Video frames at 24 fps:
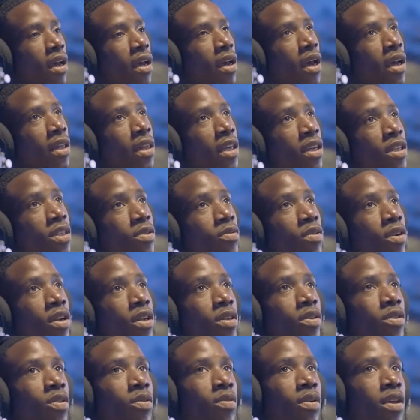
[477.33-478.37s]
I think she wanted
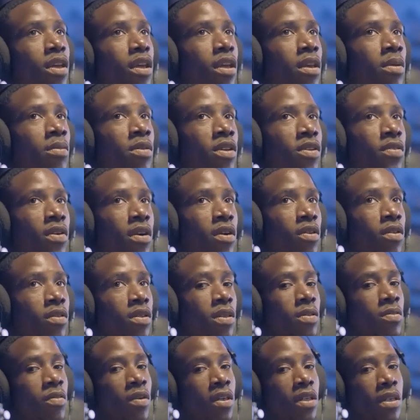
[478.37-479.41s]
to do with image faculty,
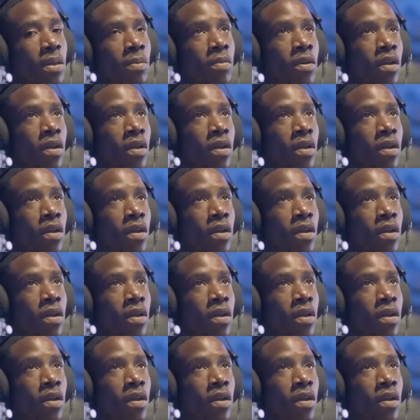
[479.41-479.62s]
but